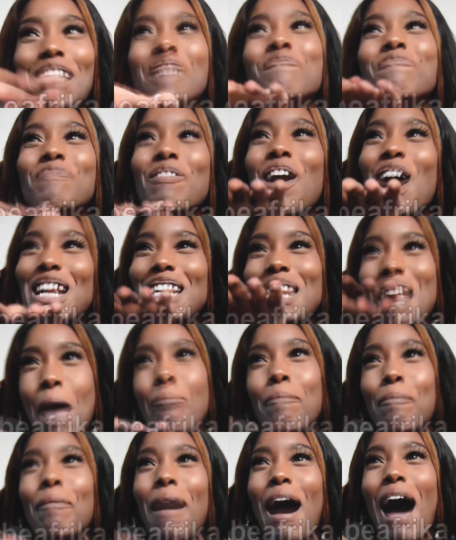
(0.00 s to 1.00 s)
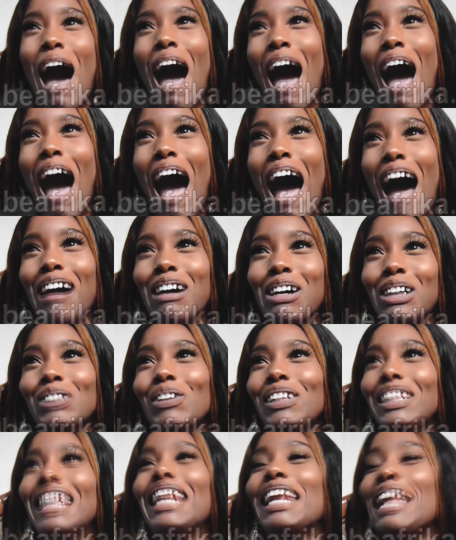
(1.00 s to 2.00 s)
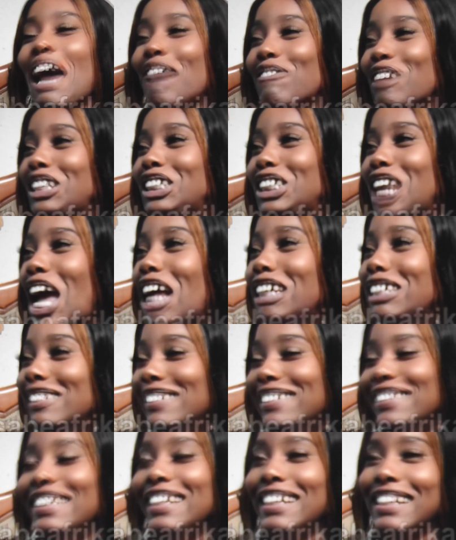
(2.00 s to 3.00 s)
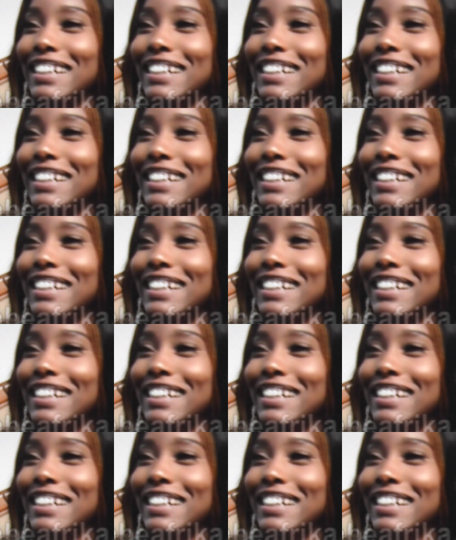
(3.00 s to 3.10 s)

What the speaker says: they brought NEPA because we didn't have a gen.